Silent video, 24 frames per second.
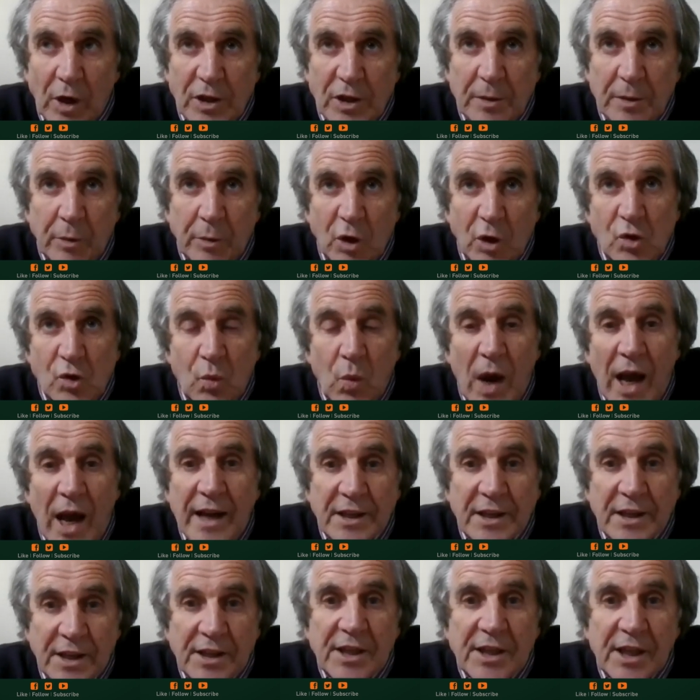I suppose,
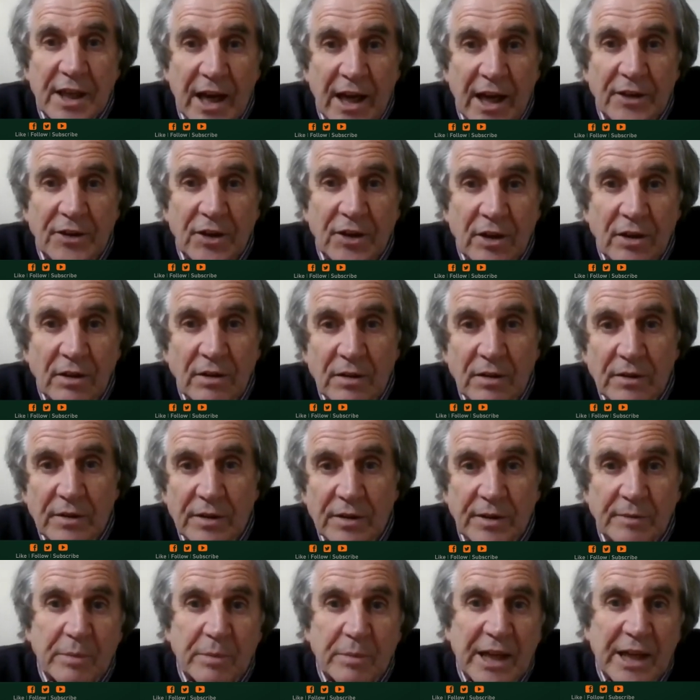welding together,
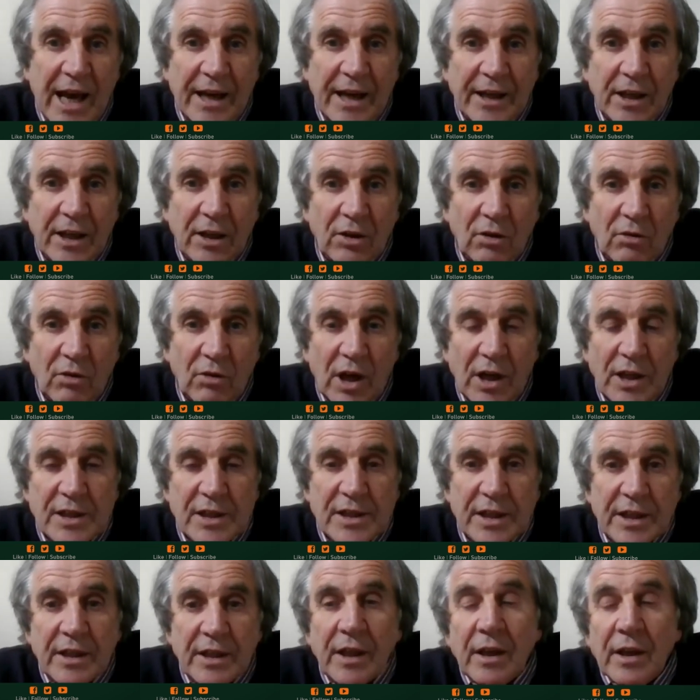in planning the
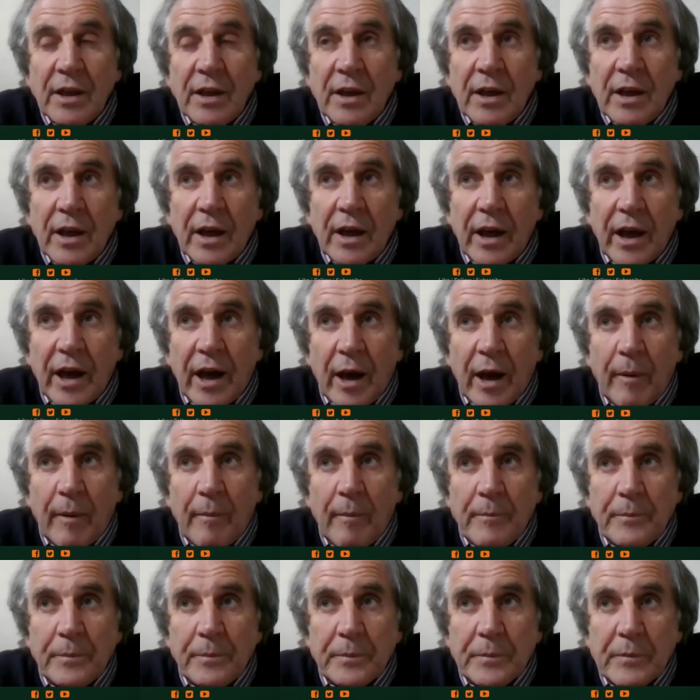Rising.
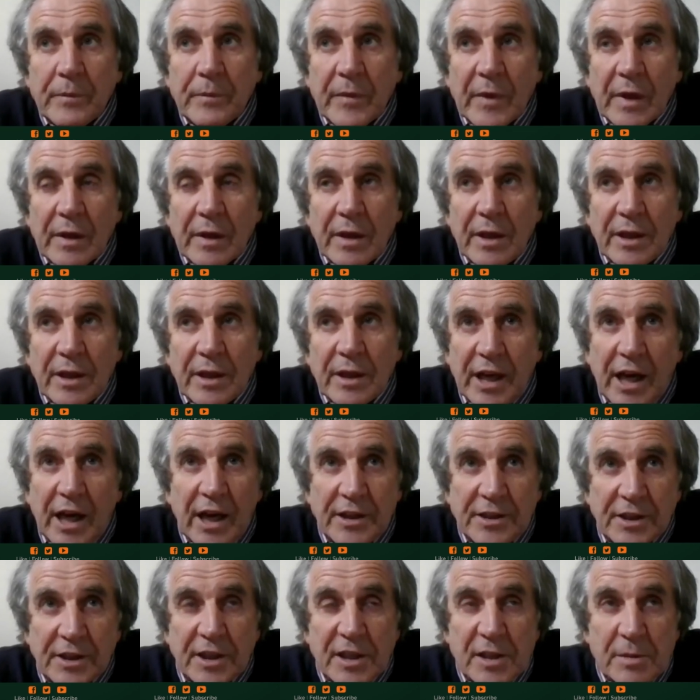He had
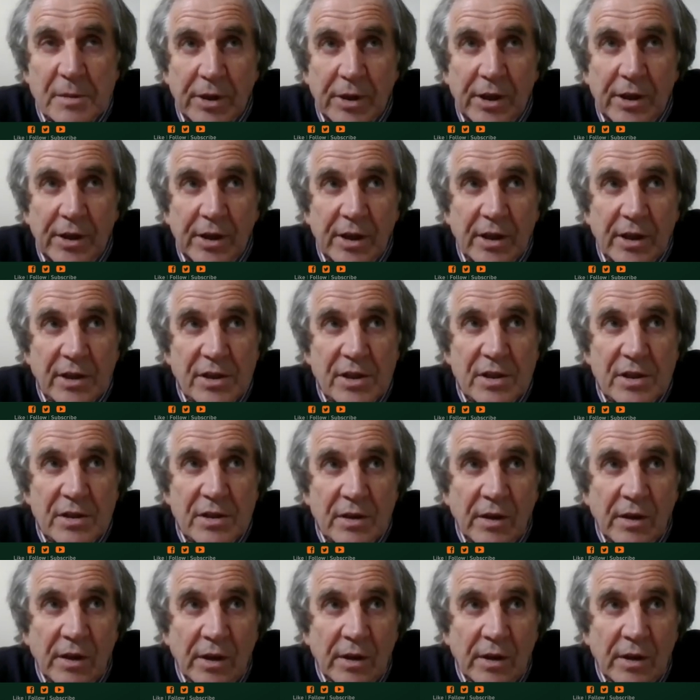had
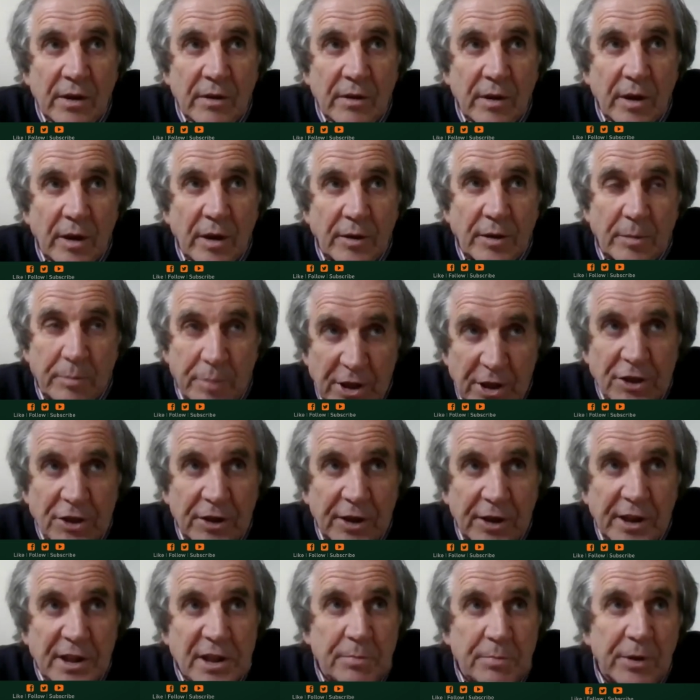experience, the
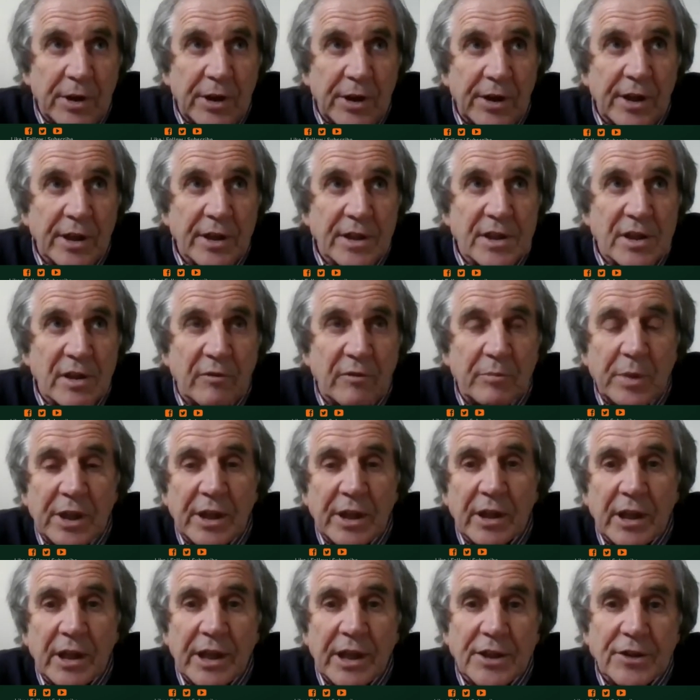bitter experience of
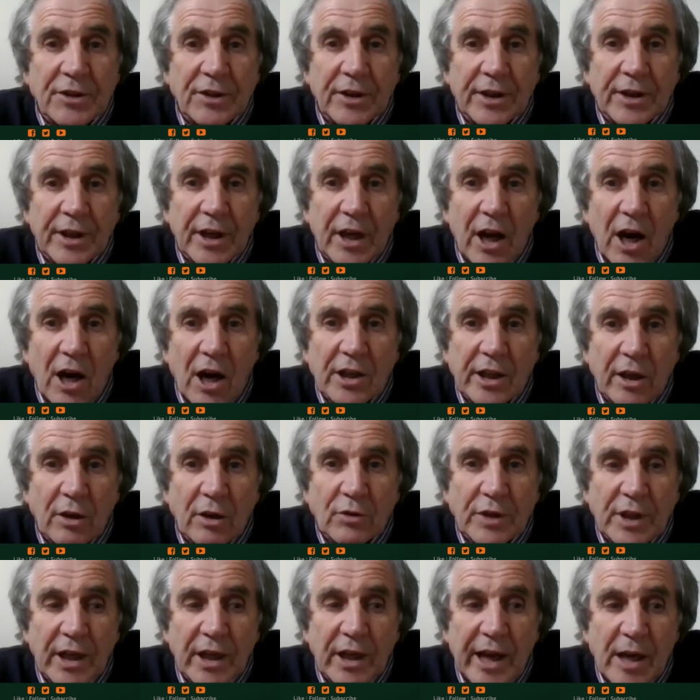being a leader in the
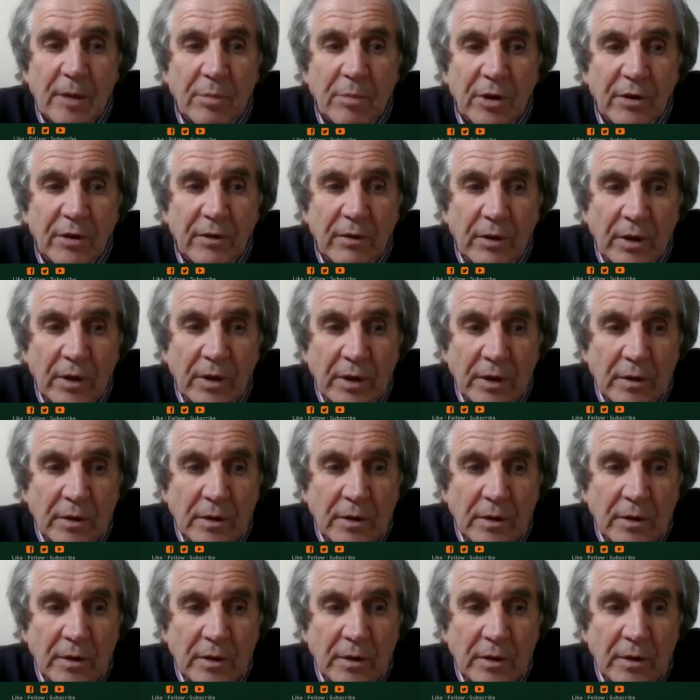lockout, the labor,